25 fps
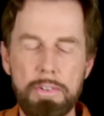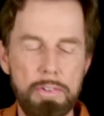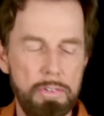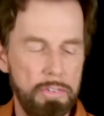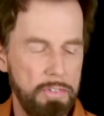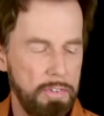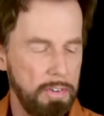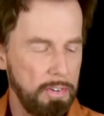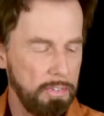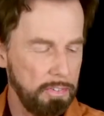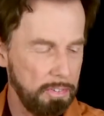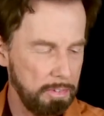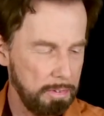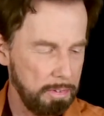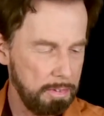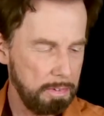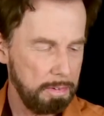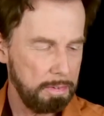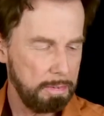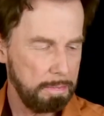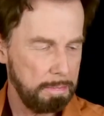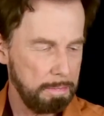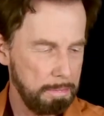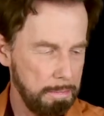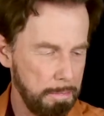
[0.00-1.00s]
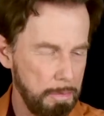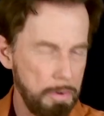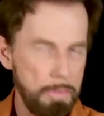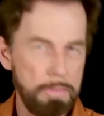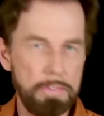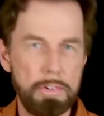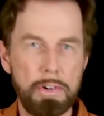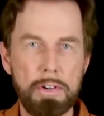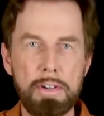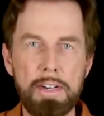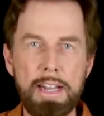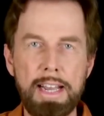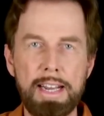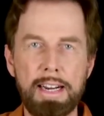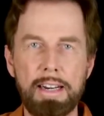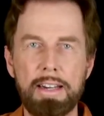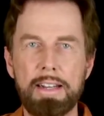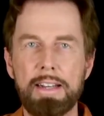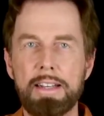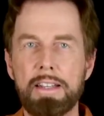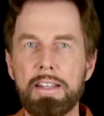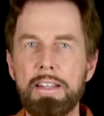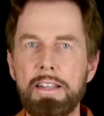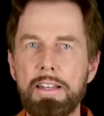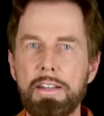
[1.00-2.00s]
you just move your neck
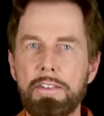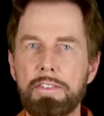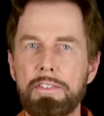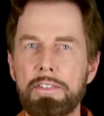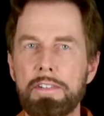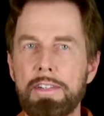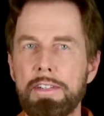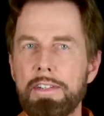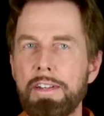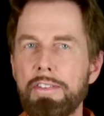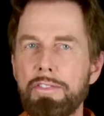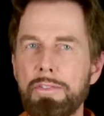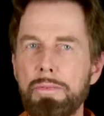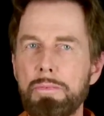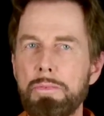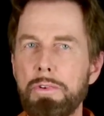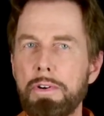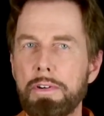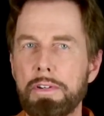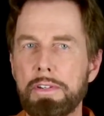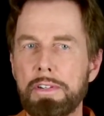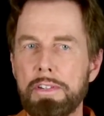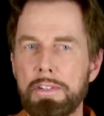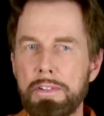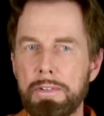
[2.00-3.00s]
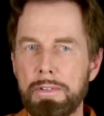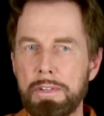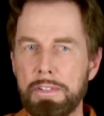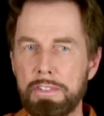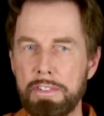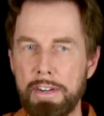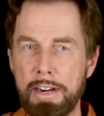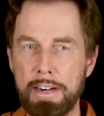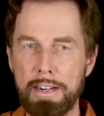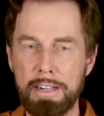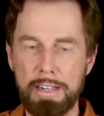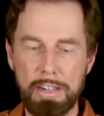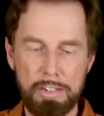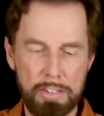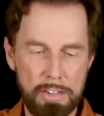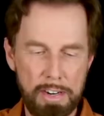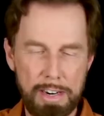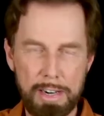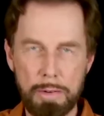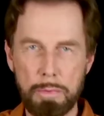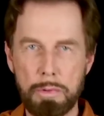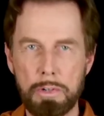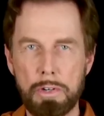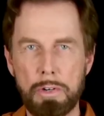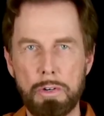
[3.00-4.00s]
like this. It doesn't work. Your entire
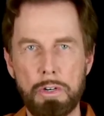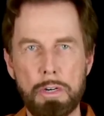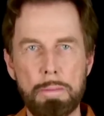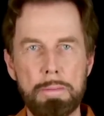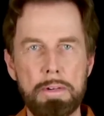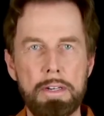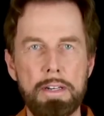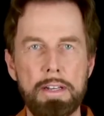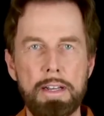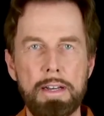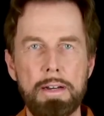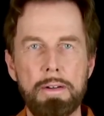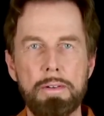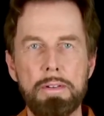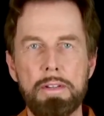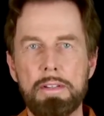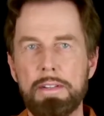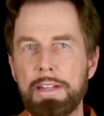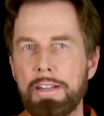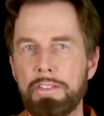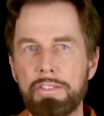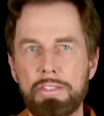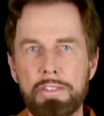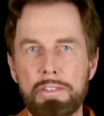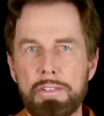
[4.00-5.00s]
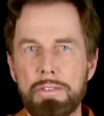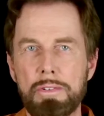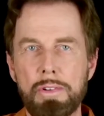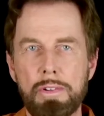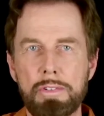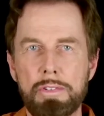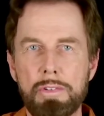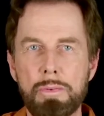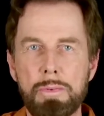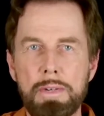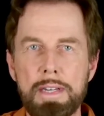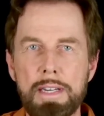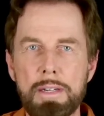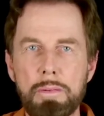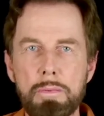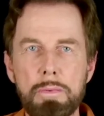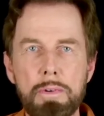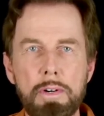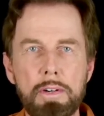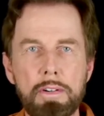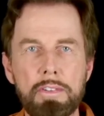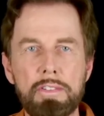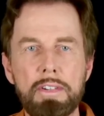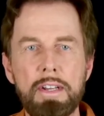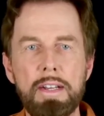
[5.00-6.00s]
guitar will go up and down, and that's not the way it
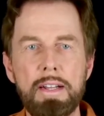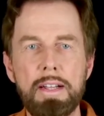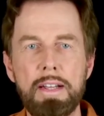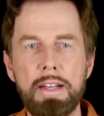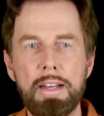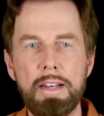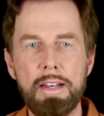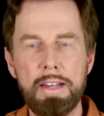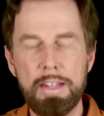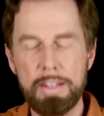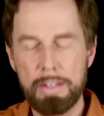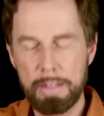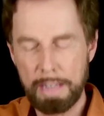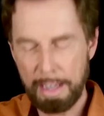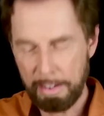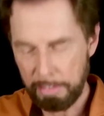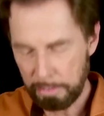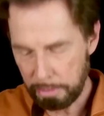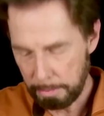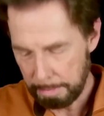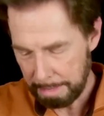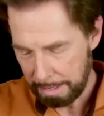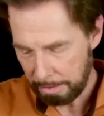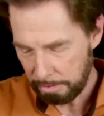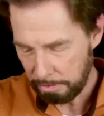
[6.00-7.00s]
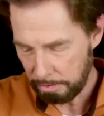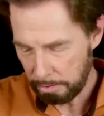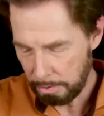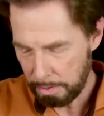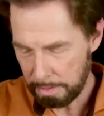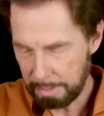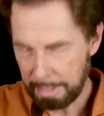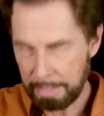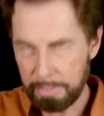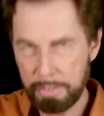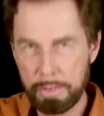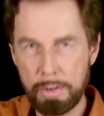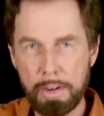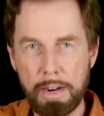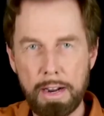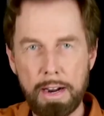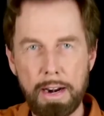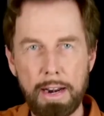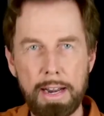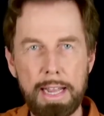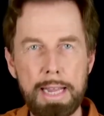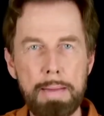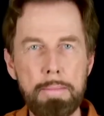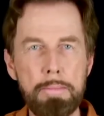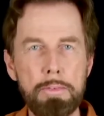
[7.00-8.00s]
works. You have to make sure that you
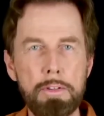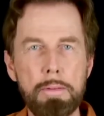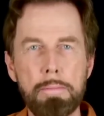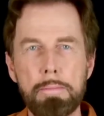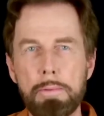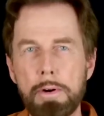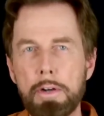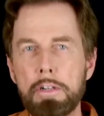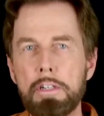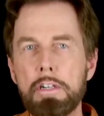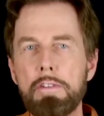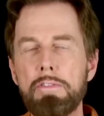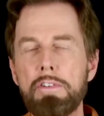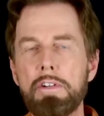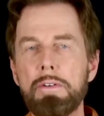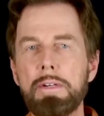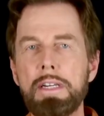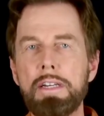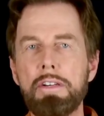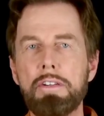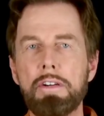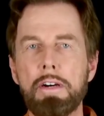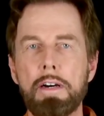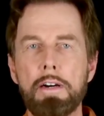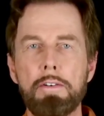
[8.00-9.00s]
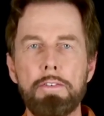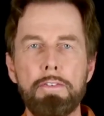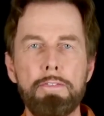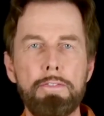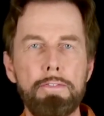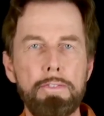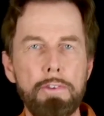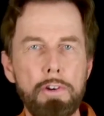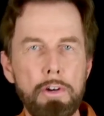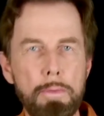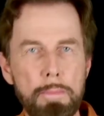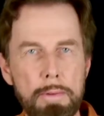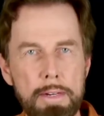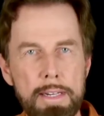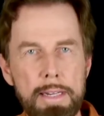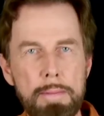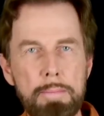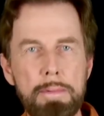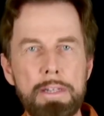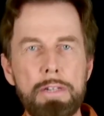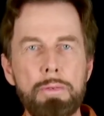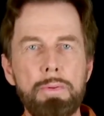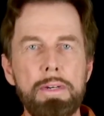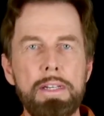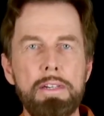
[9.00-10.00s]
clamp the body of your guitar firmly
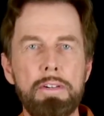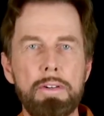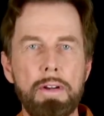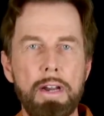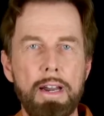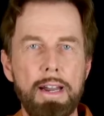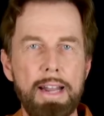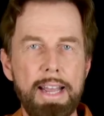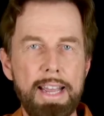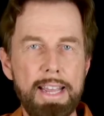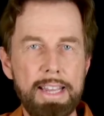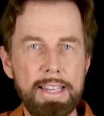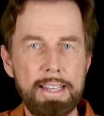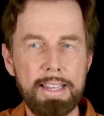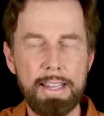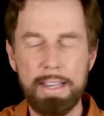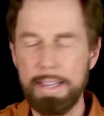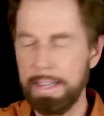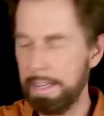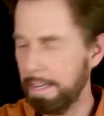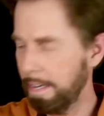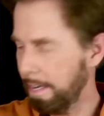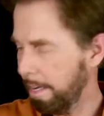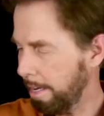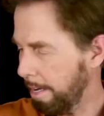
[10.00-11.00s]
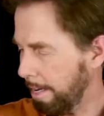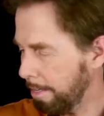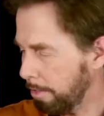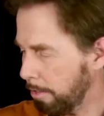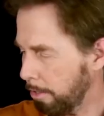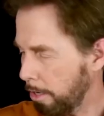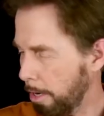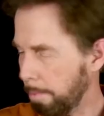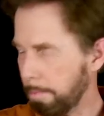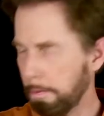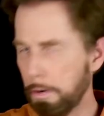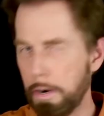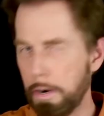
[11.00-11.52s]
between your leg and your upper